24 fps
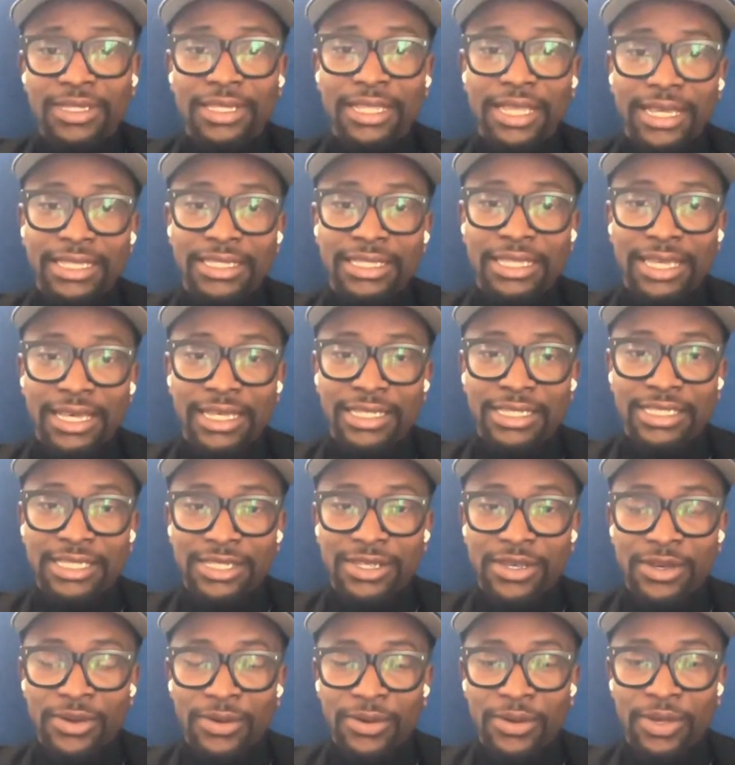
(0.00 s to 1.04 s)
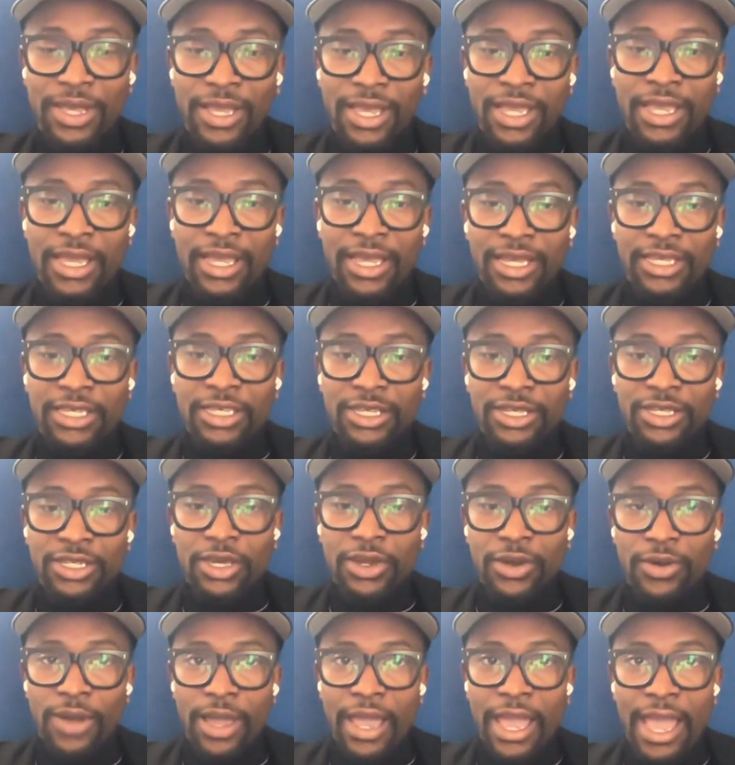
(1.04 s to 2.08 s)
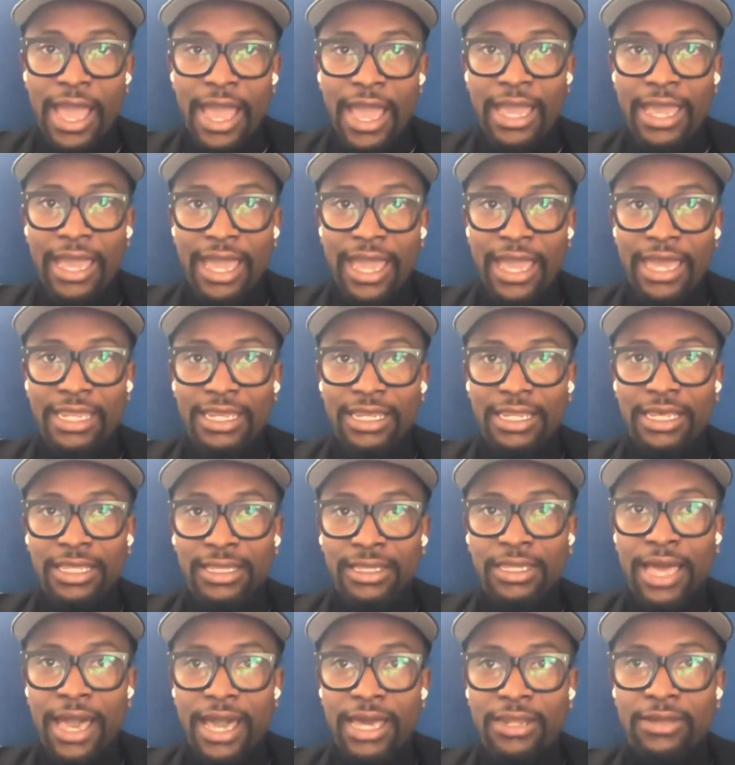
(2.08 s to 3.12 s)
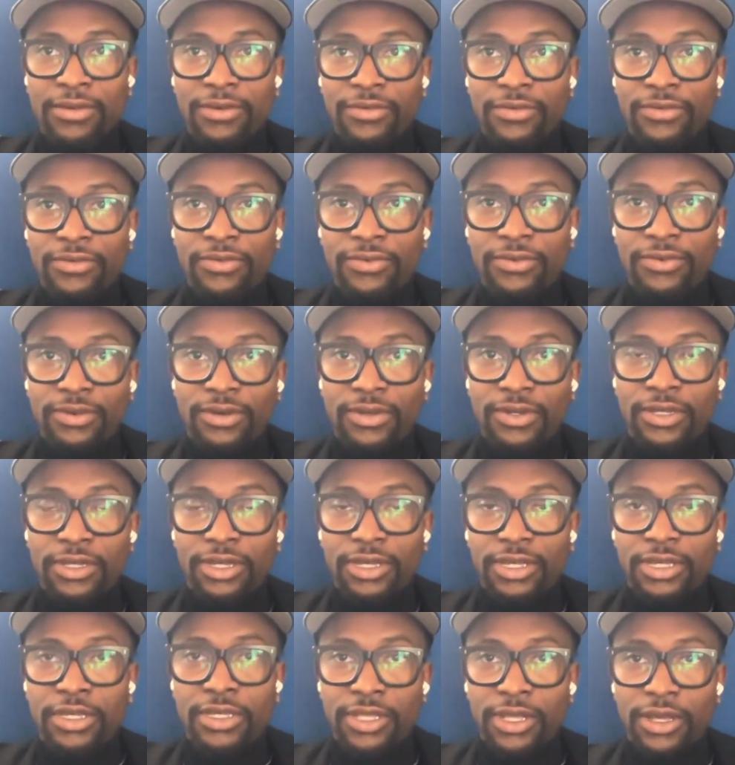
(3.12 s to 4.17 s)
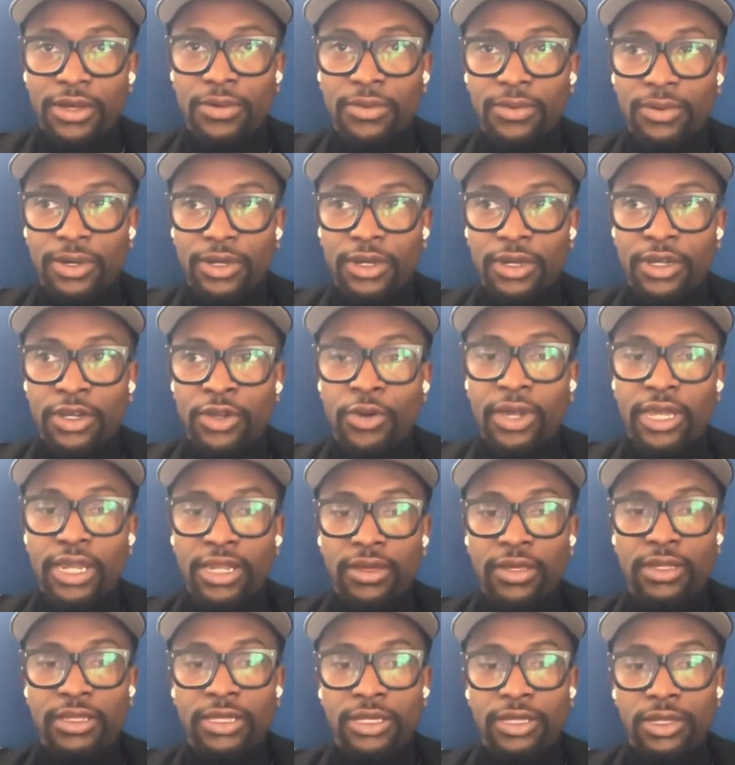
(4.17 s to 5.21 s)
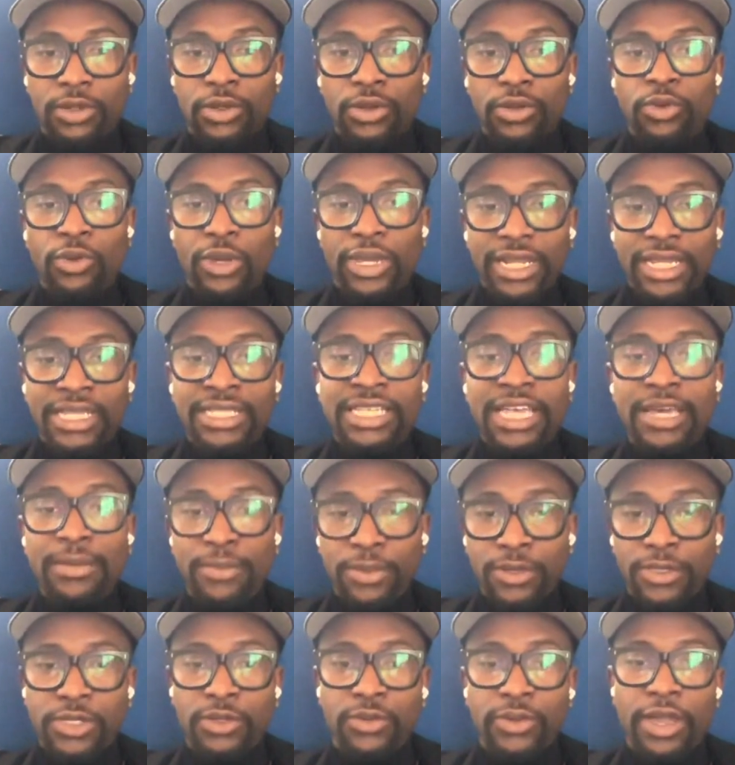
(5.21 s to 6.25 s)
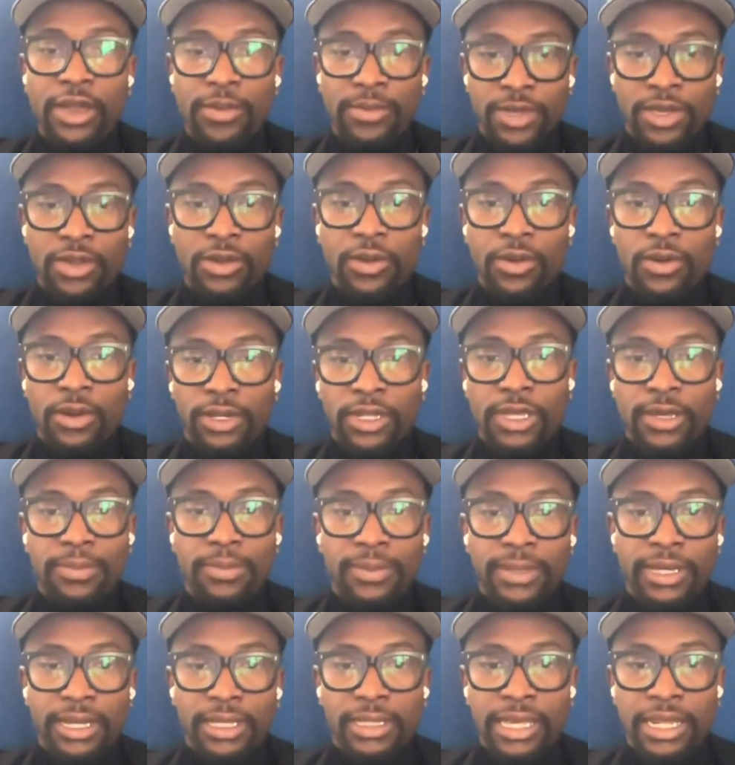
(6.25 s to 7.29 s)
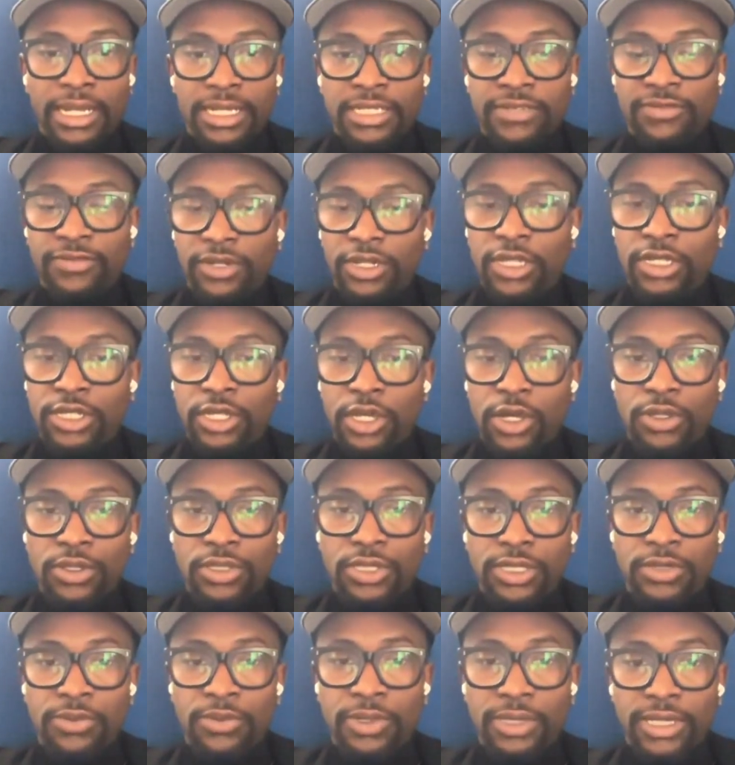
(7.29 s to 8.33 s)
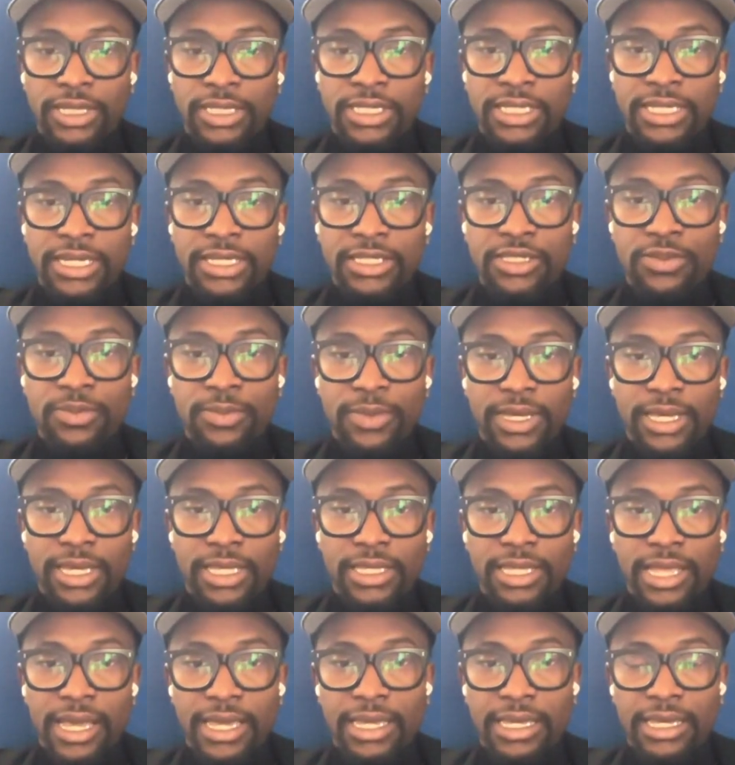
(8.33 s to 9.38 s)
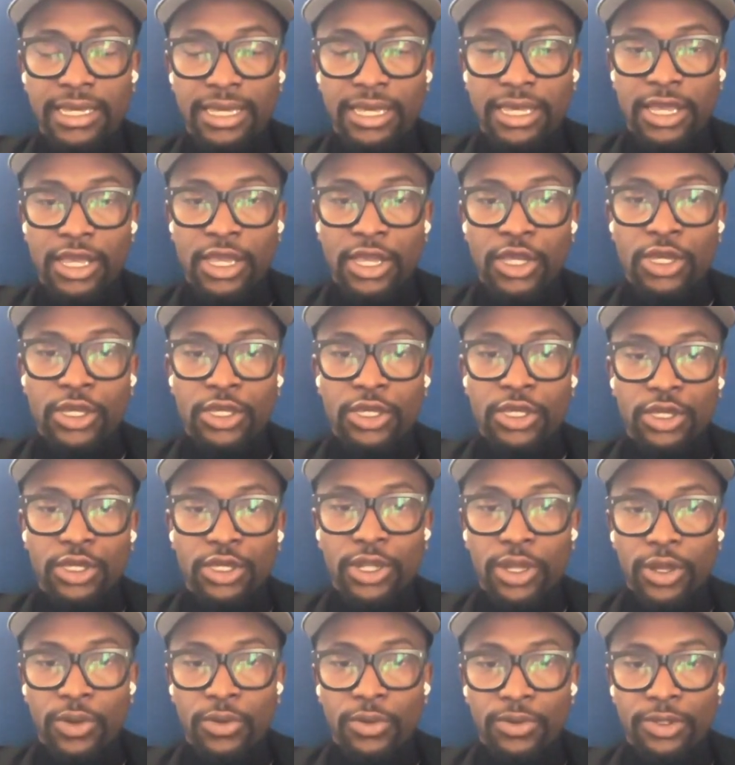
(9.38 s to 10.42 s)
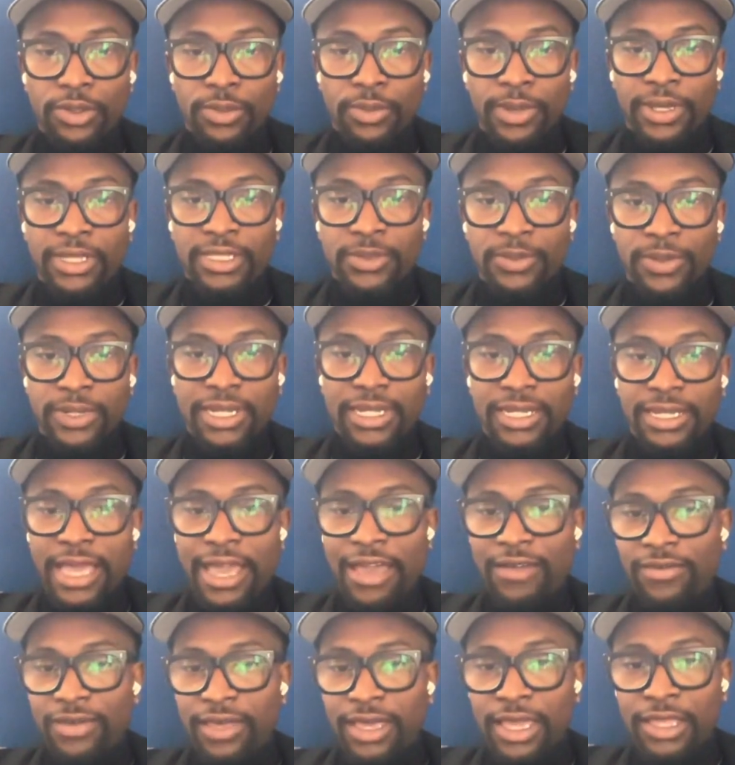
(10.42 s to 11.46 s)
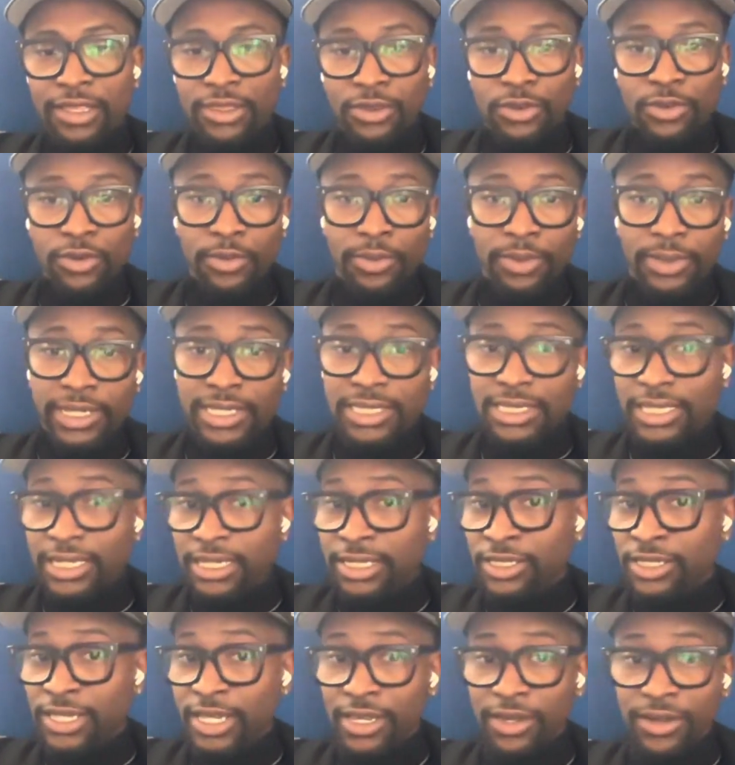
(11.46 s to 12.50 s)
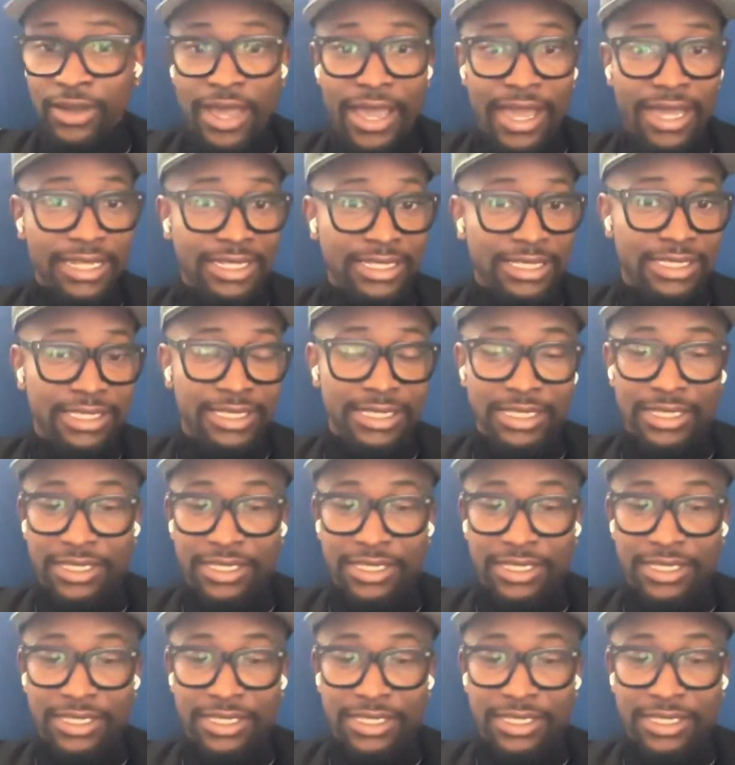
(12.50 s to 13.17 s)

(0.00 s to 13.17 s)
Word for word: like that. So, you know, I had a lot of, you know, a great great examples around me growing up, like a lot of different adults to really teach me like, you know, the best way to navigate through a place like Shaker Heights.